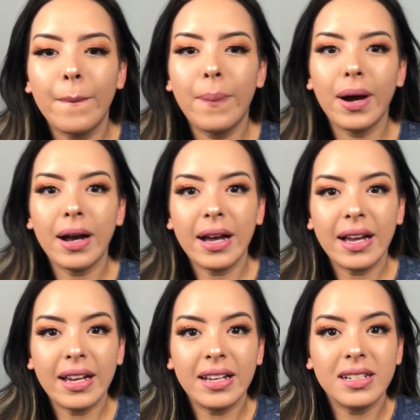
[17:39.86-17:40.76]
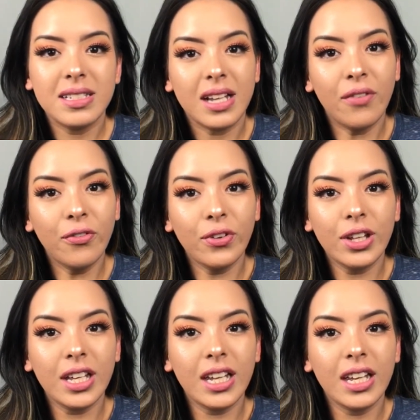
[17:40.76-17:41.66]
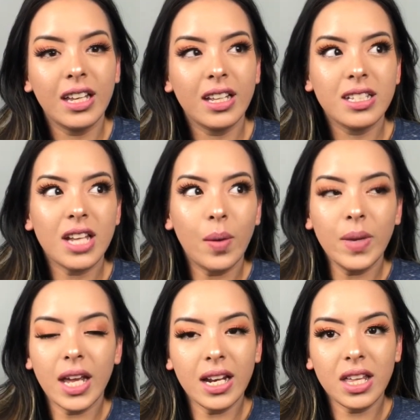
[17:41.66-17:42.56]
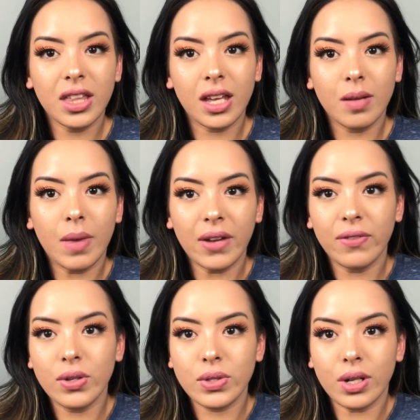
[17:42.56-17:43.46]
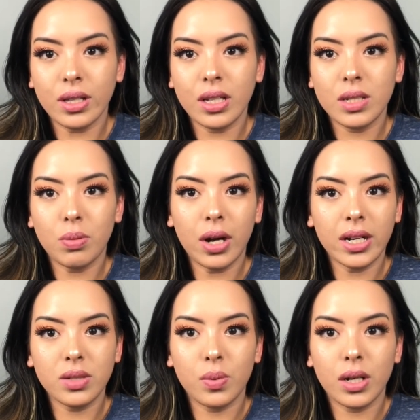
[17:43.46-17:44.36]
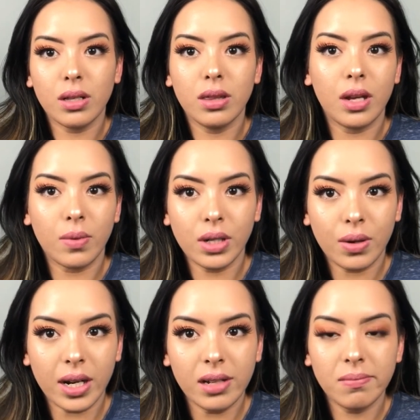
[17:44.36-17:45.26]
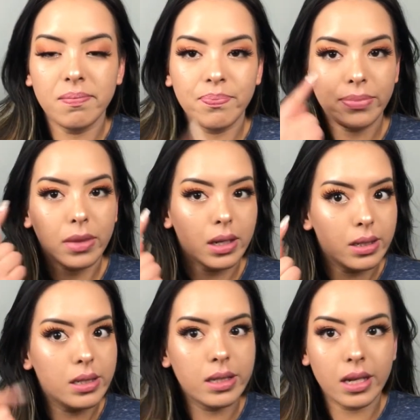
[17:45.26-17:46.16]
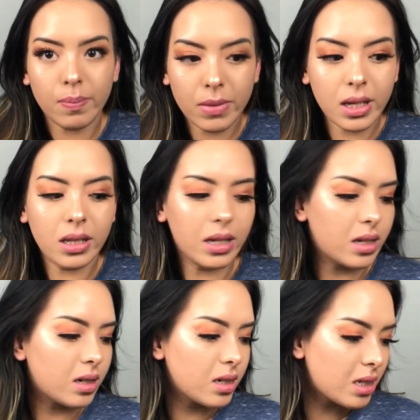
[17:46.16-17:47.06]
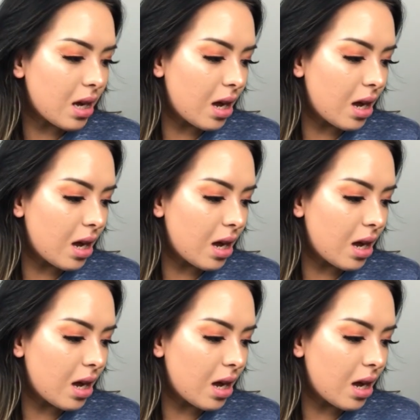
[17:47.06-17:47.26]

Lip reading: But definitely tell me anything. My views on these products they were great. Skip the glitters.